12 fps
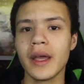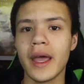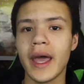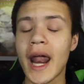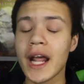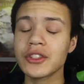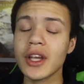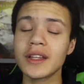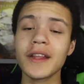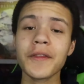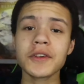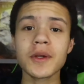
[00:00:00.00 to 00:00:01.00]
And actually, I
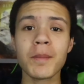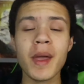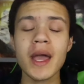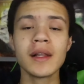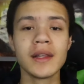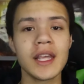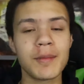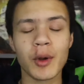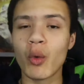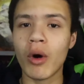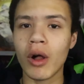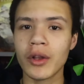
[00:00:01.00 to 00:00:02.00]
think there's a big leap in
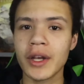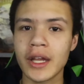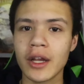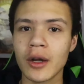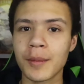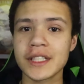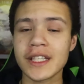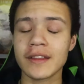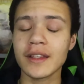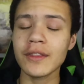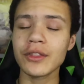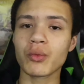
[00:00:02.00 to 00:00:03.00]
quality here because I
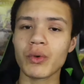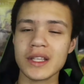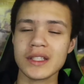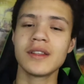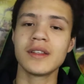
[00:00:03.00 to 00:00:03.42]
think the rest of